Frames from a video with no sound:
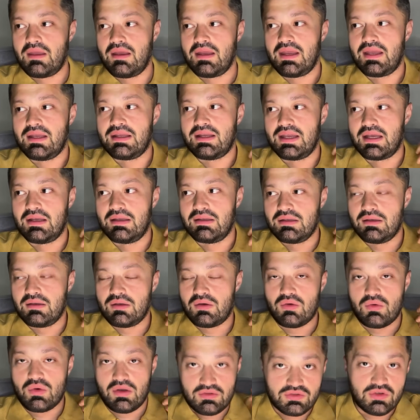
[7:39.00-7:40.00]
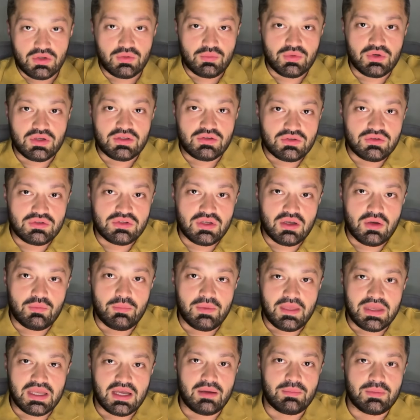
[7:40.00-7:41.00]
And yet, UAV operators now
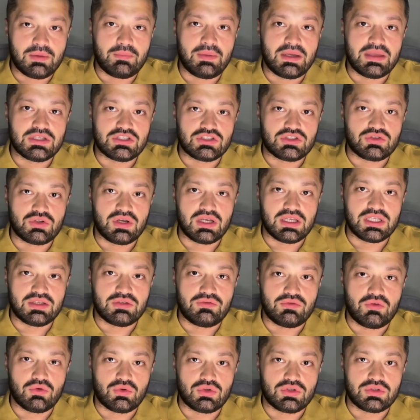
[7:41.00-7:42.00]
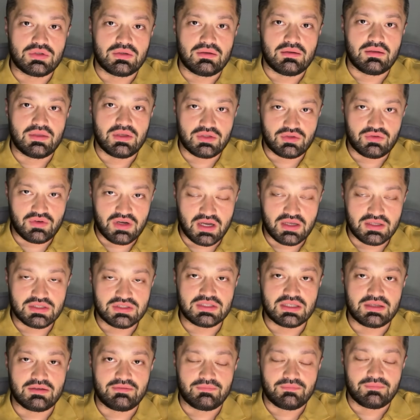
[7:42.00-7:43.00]
make up the main striking force. In
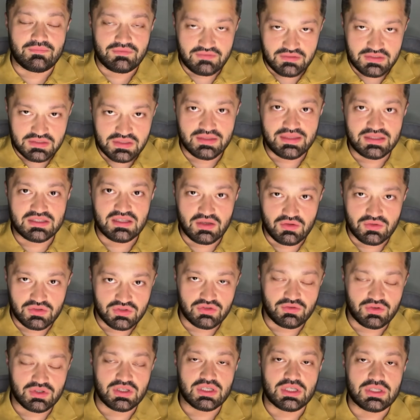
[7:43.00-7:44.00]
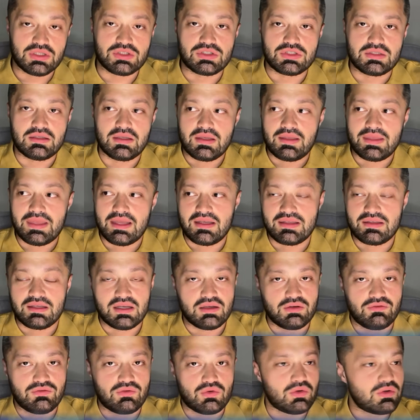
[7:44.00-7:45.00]
reality, that's how it really is. And
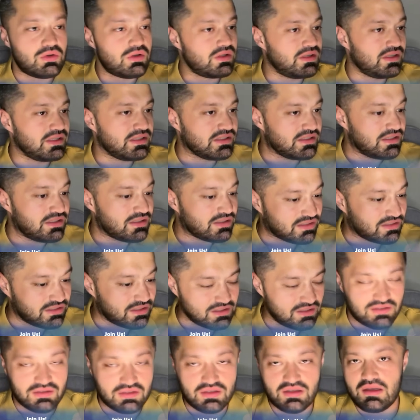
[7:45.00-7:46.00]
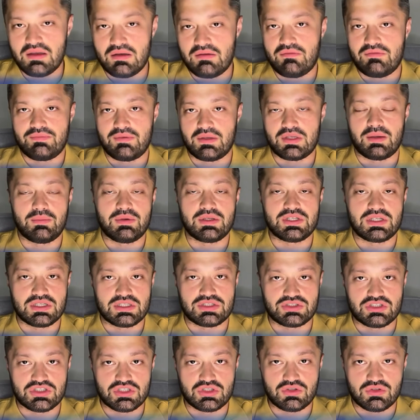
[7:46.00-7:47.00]
therefore, it is a fundamentally
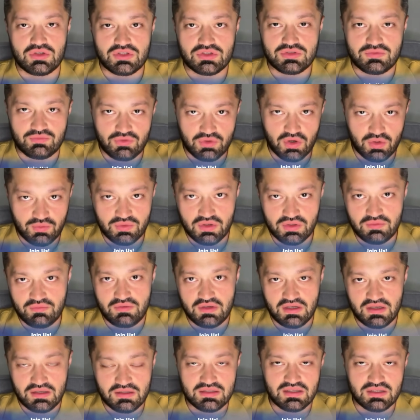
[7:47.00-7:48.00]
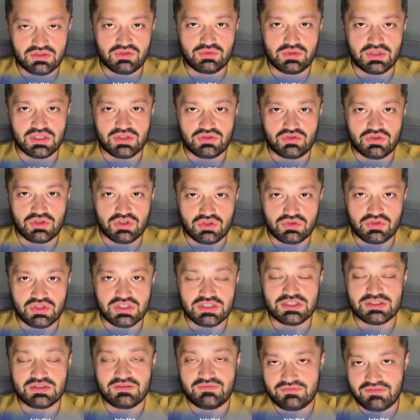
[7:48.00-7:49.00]
serious problem that we need to
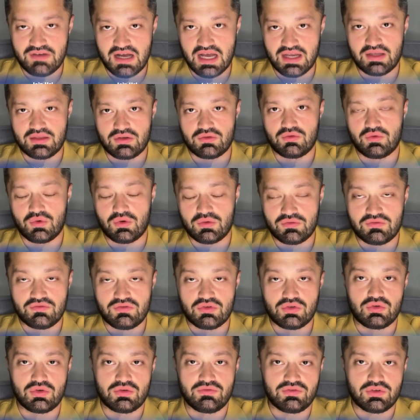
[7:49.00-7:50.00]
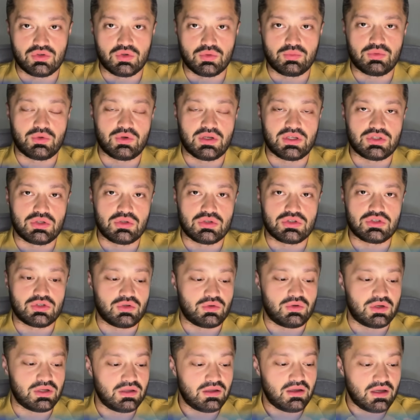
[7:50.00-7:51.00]
increase the value of UAV operators
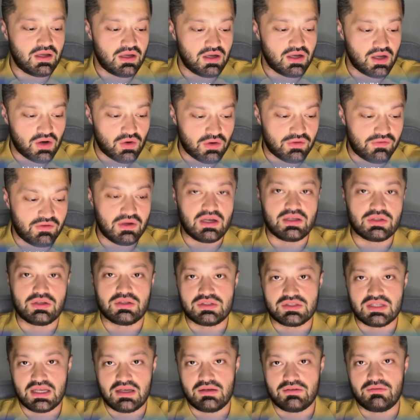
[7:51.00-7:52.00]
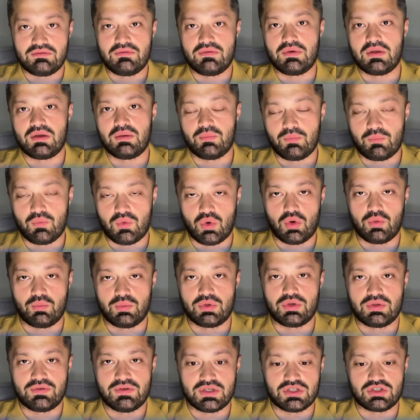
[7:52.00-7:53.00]
so that our fighters have more
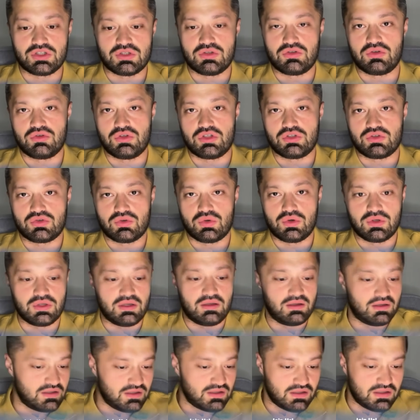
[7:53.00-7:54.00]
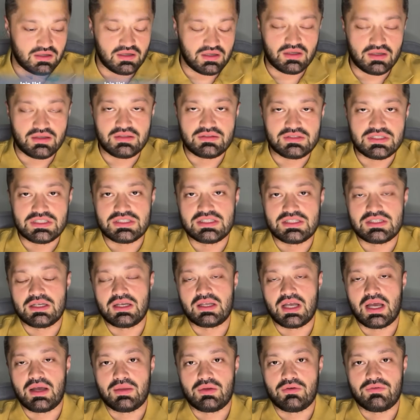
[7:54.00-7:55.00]
motivation to destroy them. This is the
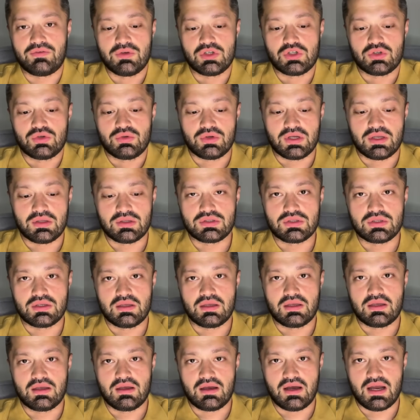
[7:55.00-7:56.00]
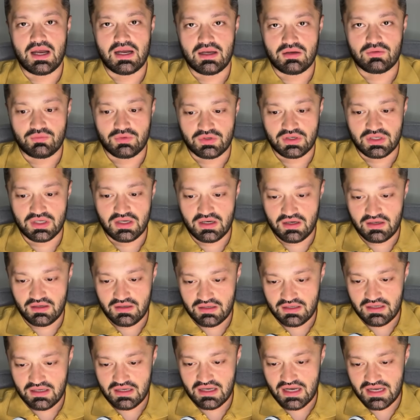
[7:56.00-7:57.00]
kind of issue that I will
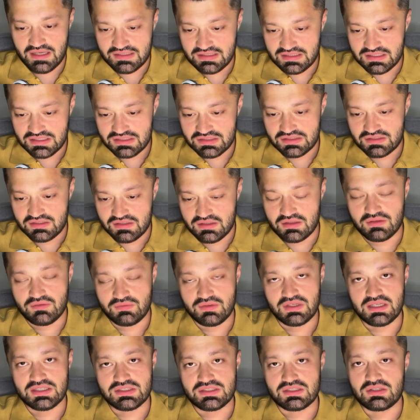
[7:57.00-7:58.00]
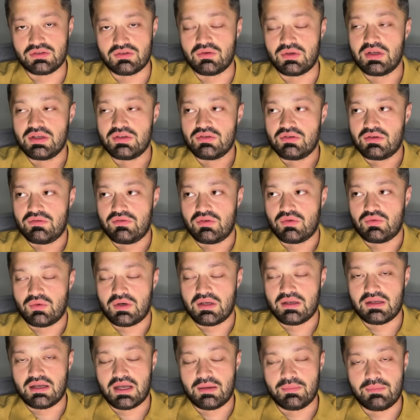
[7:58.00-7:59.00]
at least raise in today's review,
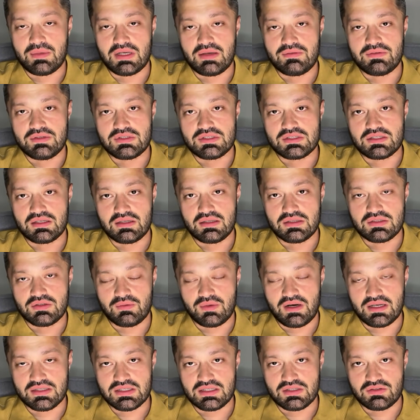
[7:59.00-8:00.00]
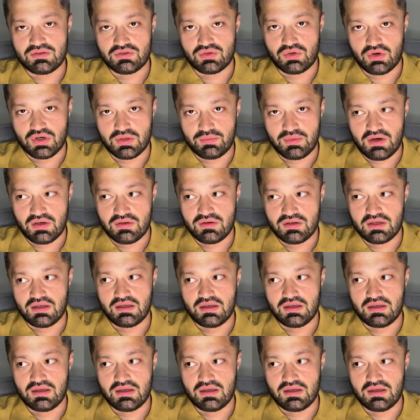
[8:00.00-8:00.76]
and I believe it's the right thing to talk about,